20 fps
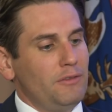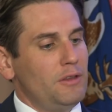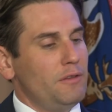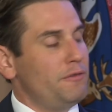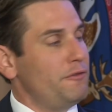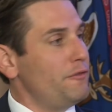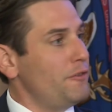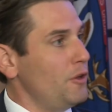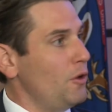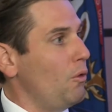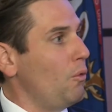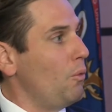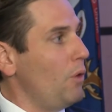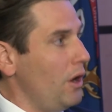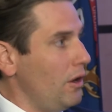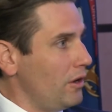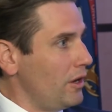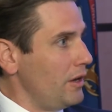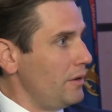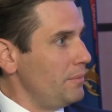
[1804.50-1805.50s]
to feel
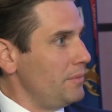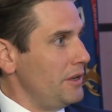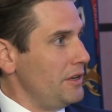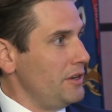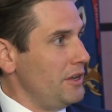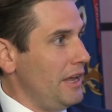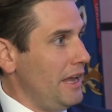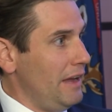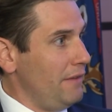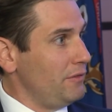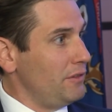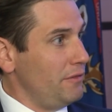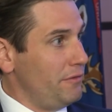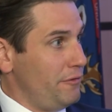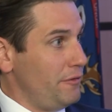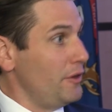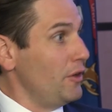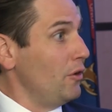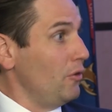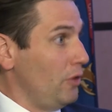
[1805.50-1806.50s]
welcomed and you have to
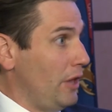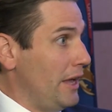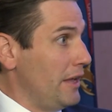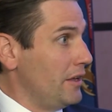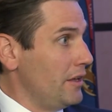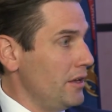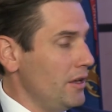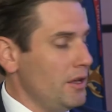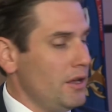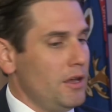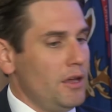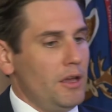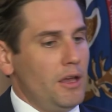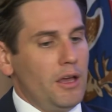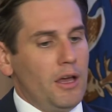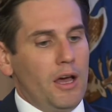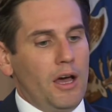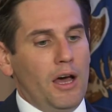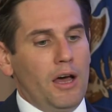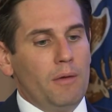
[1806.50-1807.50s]
feel like
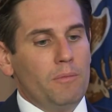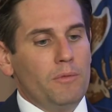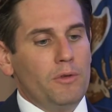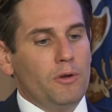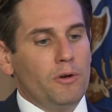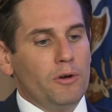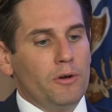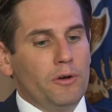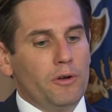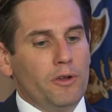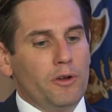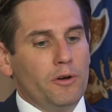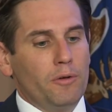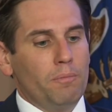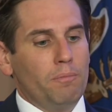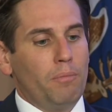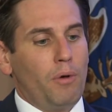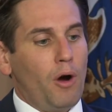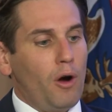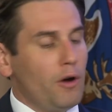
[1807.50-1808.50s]
you're
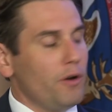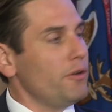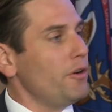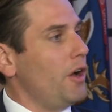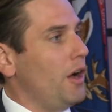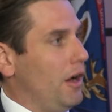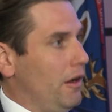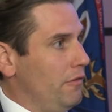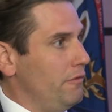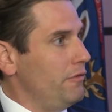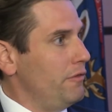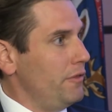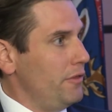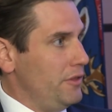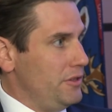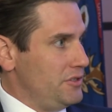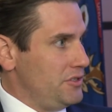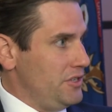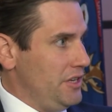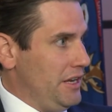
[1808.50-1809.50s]
part of
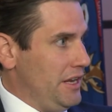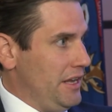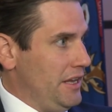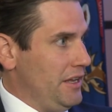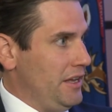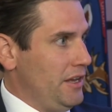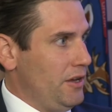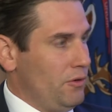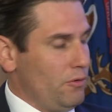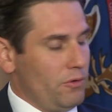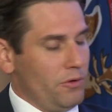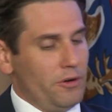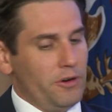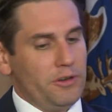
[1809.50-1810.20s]
the city in order